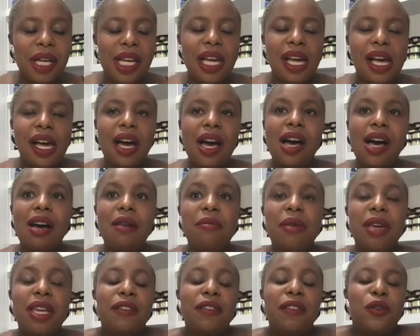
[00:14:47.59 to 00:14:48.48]
Um,
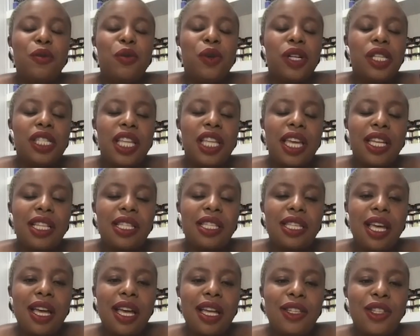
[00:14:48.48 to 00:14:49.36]
and if you want to stay in
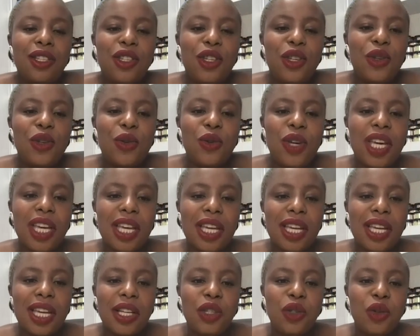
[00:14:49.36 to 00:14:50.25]
touch, you
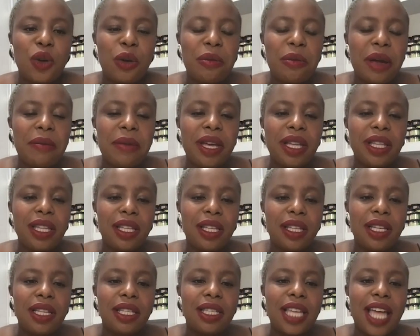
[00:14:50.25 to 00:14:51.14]
can join my mailing
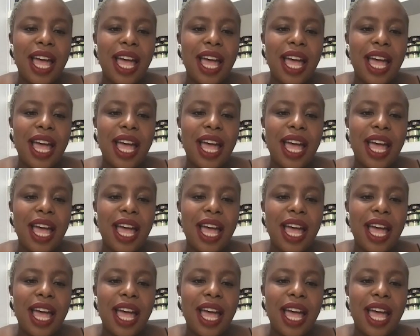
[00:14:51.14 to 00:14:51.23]
list at